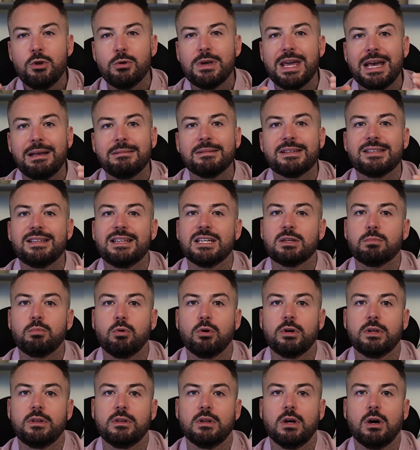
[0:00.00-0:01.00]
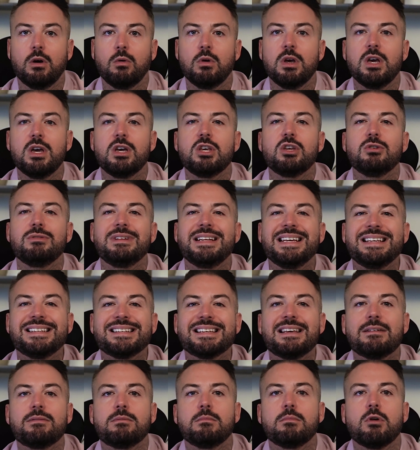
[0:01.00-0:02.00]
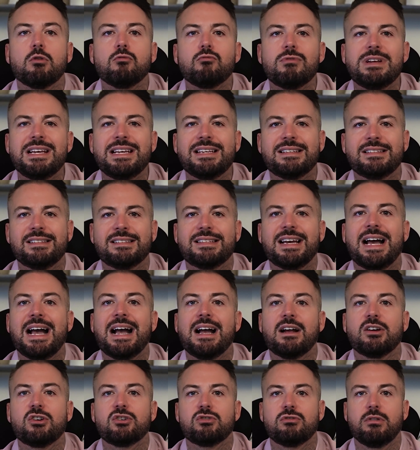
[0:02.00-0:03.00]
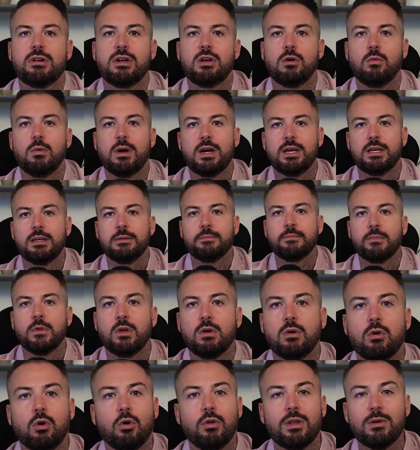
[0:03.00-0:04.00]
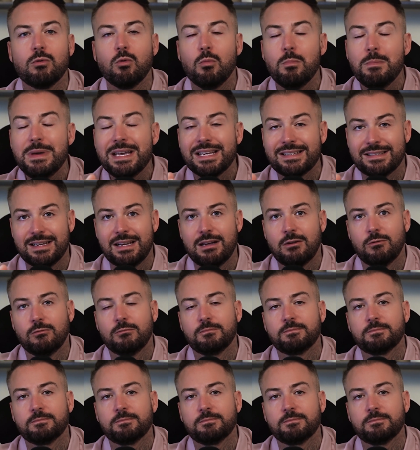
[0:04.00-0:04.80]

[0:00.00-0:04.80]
you get into this point though, you need to give them a reason to act straight away, or they will miss out.